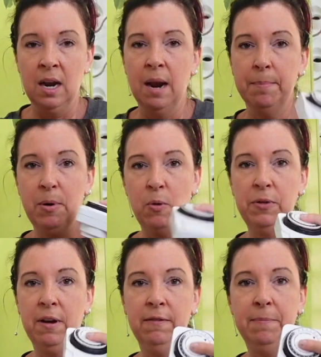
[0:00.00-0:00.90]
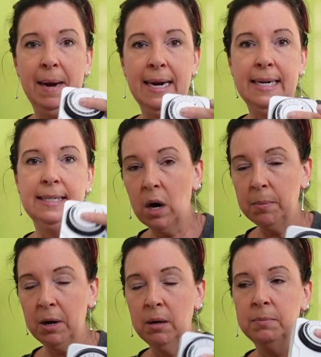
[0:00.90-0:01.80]
and both of my water
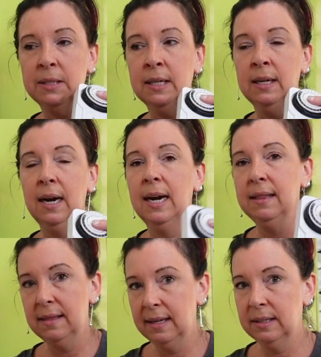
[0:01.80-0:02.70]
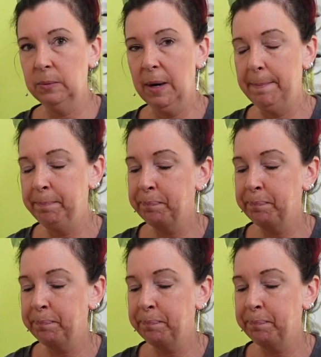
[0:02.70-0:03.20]
pumps on this one.